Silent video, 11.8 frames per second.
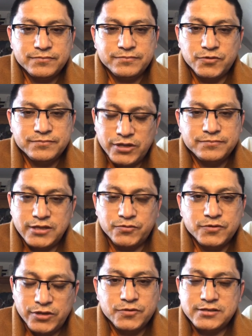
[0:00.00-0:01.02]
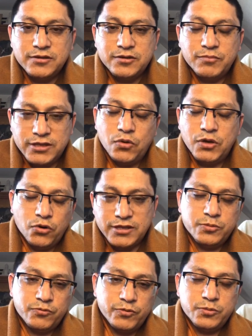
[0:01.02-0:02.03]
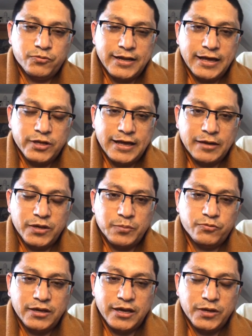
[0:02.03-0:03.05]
So, with this, may you all be well and happy.